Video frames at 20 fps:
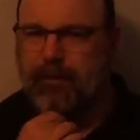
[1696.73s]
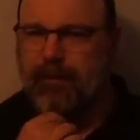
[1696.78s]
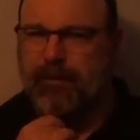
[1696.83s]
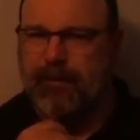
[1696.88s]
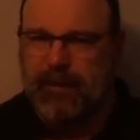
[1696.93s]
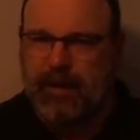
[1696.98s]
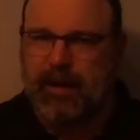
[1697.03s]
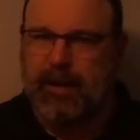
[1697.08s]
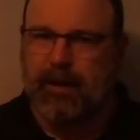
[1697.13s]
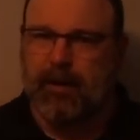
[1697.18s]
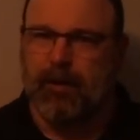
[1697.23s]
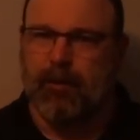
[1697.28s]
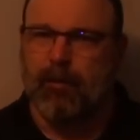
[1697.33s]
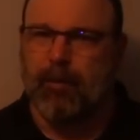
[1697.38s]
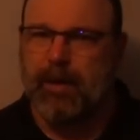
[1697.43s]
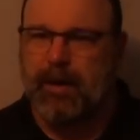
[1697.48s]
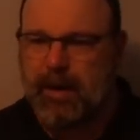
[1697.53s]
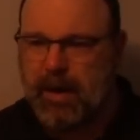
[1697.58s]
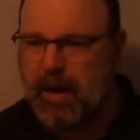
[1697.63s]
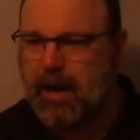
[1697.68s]
figure
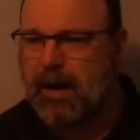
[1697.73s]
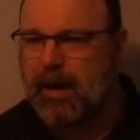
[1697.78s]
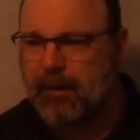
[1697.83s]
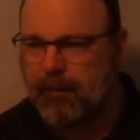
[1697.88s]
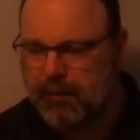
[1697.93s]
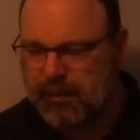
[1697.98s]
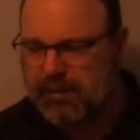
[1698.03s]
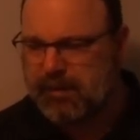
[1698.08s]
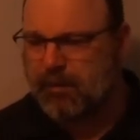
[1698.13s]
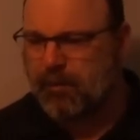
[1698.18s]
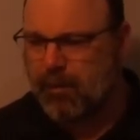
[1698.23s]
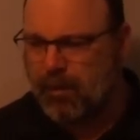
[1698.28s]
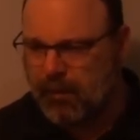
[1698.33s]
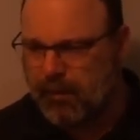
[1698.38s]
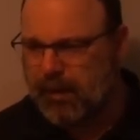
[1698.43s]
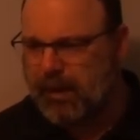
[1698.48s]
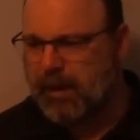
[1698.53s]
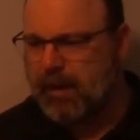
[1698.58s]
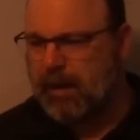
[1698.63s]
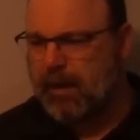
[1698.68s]
when I was
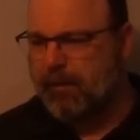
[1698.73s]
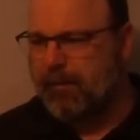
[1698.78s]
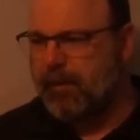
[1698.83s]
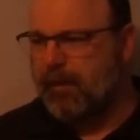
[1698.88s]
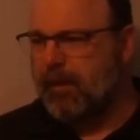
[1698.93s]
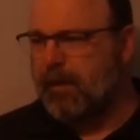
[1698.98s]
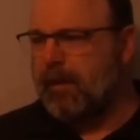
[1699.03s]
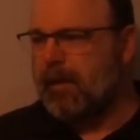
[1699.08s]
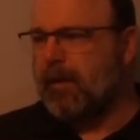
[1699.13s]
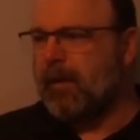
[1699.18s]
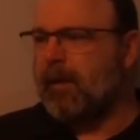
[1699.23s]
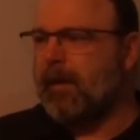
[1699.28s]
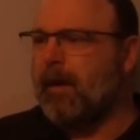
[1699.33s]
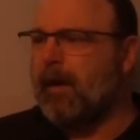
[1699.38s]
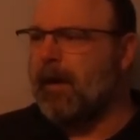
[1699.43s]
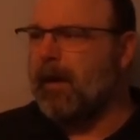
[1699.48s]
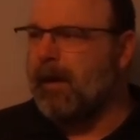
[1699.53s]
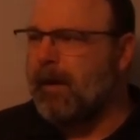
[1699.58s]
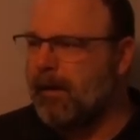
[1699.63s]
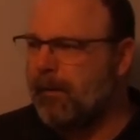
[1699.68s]
growing up.
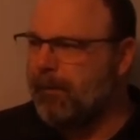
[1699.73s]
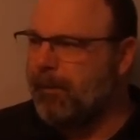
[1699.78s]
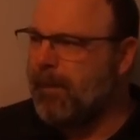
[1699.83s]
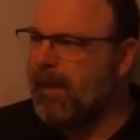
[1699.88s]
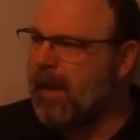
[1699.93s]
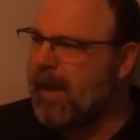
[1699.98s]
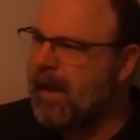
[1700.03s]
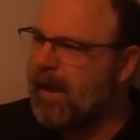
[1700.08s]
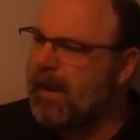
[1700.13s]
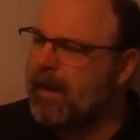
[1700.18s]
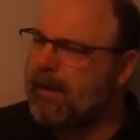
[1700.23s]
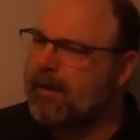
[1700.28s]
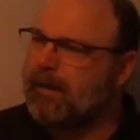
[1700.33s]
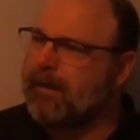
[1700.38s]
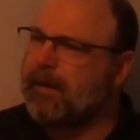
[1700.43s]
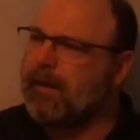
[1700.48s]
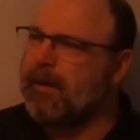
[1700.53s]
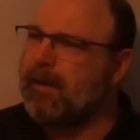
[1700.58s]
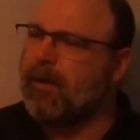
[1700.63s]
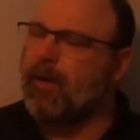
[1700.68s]
Um,
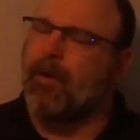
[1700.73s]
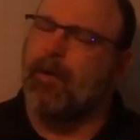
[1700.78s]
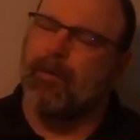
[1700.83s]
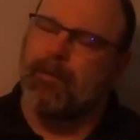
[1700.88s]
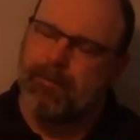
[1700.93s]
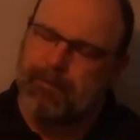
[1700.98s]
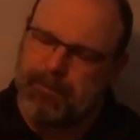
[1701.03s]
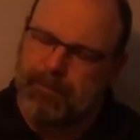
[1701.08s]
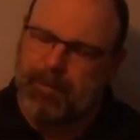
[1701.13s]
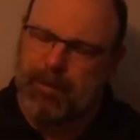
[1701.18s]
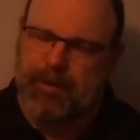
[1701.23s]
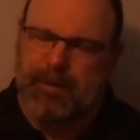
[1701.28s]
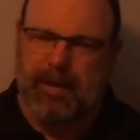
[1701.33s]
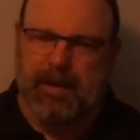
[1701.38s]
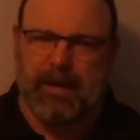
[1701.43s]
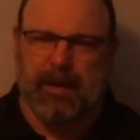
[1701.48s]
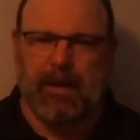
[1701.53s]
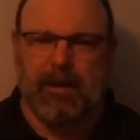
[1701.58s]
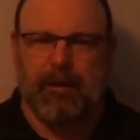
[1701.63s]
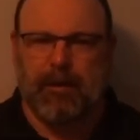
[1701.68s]
and, you know,
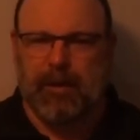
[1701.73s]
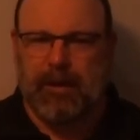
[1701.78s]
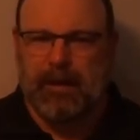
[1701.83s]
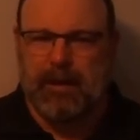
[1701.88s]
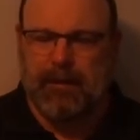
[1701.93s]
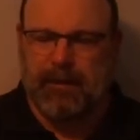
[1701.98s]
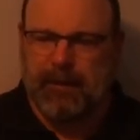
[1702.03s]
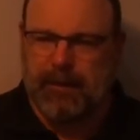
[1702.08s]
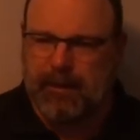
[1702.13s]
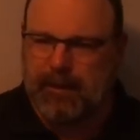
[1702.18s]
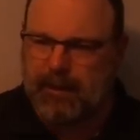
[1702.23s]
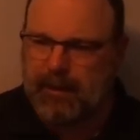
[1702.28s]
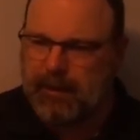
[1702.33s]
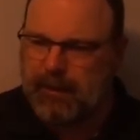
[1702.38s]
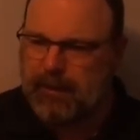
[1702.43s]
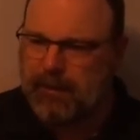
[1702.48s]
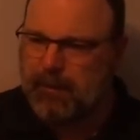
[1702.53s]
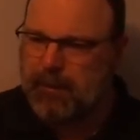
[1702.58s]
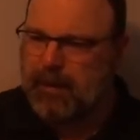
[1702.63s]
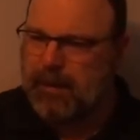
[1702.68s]
particularly in the,
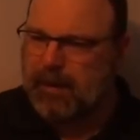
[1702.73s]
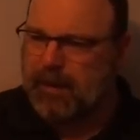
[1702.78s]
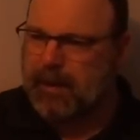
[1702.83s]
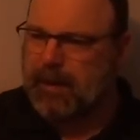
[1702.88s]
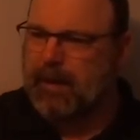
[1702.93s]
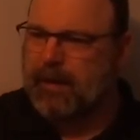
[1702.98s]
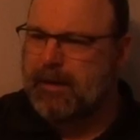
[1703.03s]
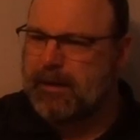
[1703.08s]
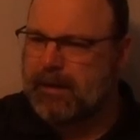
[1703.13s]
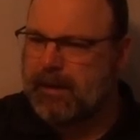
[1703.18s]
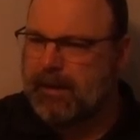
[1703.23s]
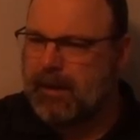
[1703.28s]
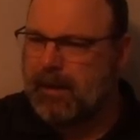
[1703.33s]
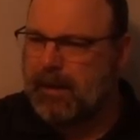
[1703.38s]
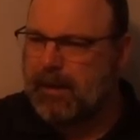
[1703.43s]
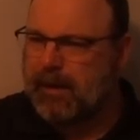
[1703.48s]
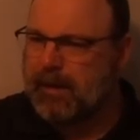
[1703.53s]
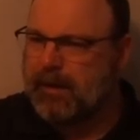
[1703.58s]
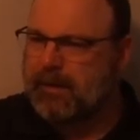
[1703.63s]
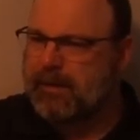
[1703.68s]
in the middle
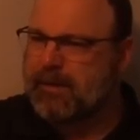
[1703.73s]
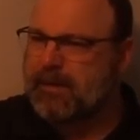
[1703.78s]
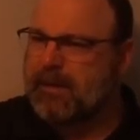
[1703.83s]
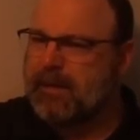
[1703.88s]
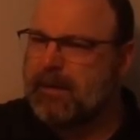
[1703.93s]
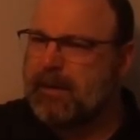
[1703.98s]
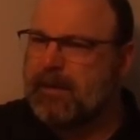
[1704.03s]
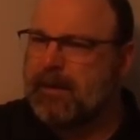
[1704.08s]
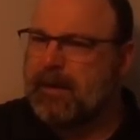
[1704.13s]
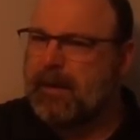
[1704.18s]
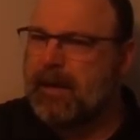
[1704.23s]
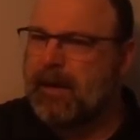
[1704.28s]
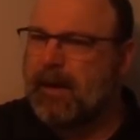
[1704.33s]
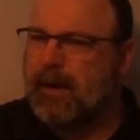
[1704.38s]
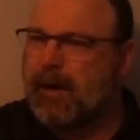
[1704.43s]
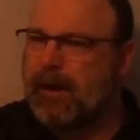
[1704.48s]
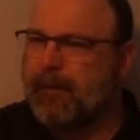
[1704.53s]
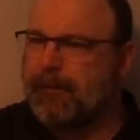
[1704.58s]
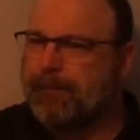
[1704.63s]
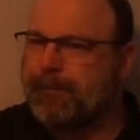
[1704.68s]
1980s.
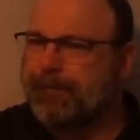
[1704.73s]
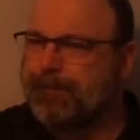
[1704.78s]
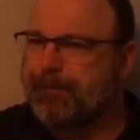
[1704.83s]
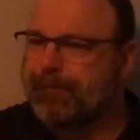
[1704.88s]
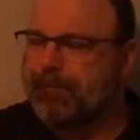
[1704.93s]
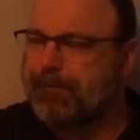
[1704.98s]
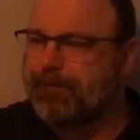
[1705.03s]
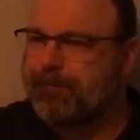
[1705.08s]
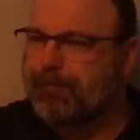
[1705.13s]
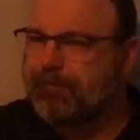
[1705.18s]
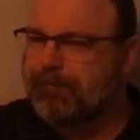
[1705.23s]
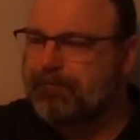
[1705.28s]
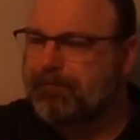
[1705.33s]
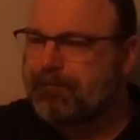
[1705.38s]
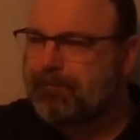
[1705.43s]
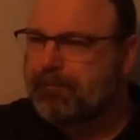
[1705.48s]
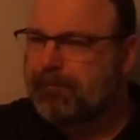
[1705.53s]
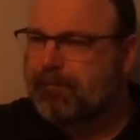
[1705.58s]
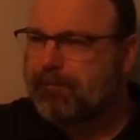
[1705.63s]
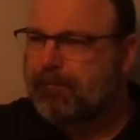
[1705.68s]
Um,
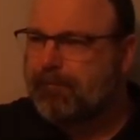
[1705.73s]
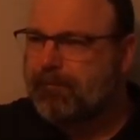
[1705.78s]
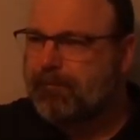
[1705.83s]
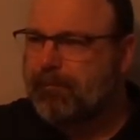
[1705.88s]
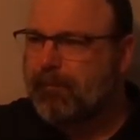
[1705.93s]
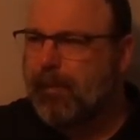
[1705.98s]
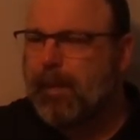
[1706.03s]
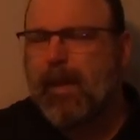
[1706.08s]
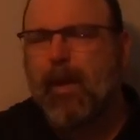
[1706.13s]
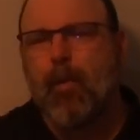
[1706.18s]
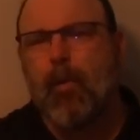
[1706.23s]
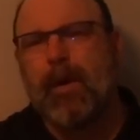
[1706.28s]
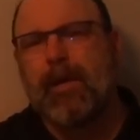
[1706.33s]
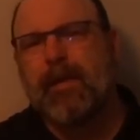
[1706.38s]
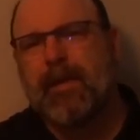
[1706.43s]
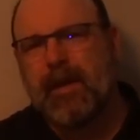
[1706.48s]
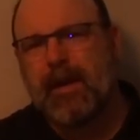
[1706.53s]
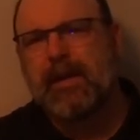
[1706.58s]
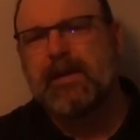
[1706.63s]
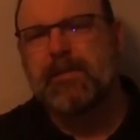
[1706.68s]
when
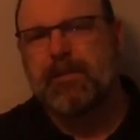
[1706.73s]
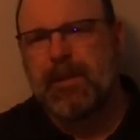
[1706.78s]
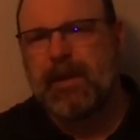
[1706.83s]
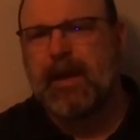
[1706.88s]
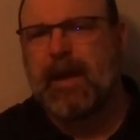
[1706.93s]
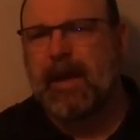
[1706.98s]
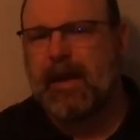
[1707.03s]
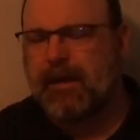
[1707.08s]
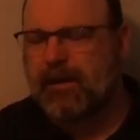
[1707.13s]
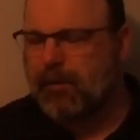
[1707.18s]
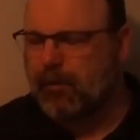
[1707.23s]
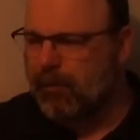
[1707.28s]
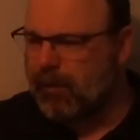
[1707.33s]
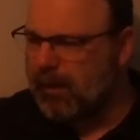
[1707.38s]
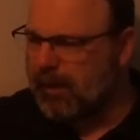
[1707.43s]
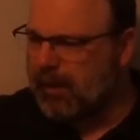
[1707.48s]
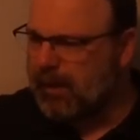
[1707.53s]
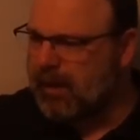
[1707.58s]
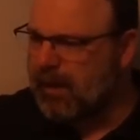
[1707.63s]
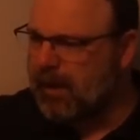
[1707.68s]
things began to
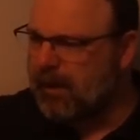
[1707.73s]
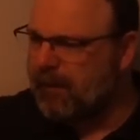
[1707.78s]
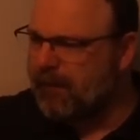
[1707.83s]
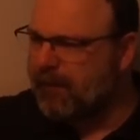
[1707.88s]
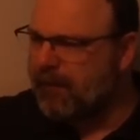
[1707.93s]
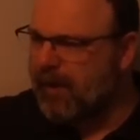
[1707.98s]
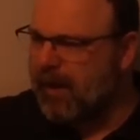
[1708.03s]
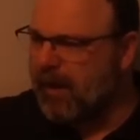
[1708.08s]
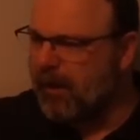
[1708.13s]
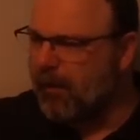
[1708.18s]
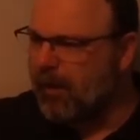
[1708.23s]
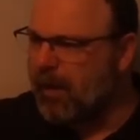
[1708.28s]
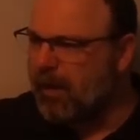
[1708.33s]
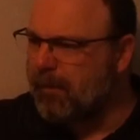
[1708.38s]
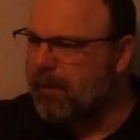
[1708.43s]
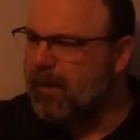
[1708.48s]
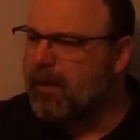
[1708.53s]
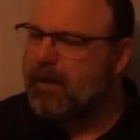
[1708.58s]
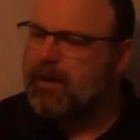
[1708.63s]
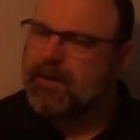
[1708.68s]
really kind of fire
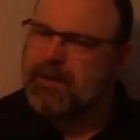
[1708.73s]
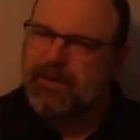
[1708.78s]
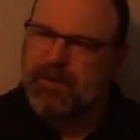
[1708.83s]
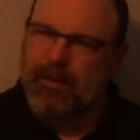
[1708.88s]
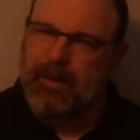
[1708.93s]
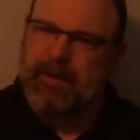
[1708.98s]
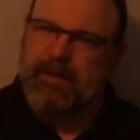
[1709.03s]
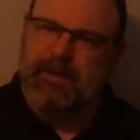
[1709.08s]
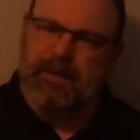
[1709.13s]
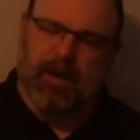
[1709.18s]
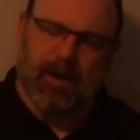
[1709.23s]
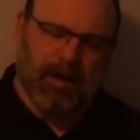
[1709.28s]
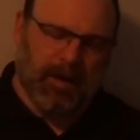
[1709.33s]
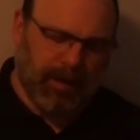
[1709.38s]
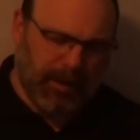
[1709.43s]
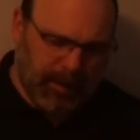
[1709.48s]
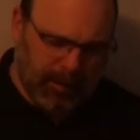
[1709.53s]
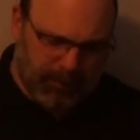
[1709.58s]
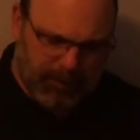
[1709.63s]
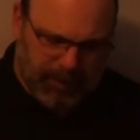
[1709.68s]
up. So let's talk a
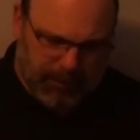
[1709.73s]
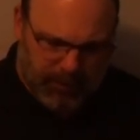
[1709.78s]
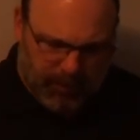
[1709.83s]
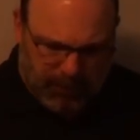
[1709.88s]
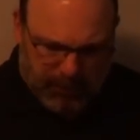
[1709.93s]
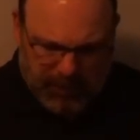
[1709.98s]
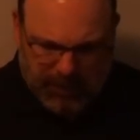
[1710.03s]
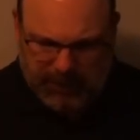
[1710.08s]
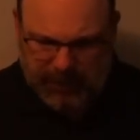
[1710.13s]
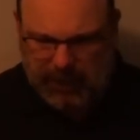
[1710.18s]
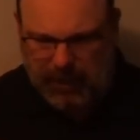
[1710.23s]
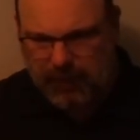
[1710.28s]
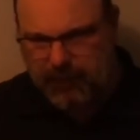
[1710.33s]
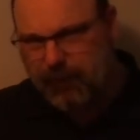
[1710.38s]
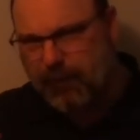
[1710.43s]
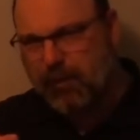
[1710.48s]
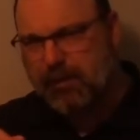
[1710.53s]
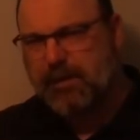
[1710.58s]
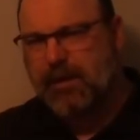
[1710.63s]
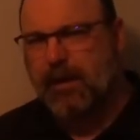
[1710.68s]
little bit about Mandela
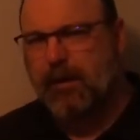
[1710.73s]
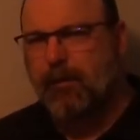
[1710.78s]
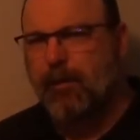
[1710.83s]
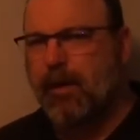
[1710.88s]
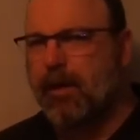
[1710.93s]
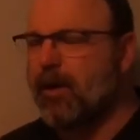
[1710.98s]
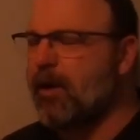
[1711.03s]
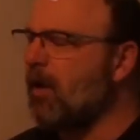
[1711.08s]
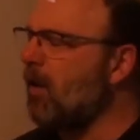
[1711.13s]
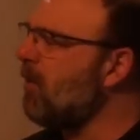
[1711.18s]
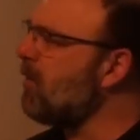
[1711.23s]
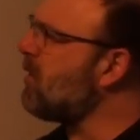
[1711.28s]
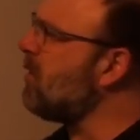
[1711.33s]
first. And I want to share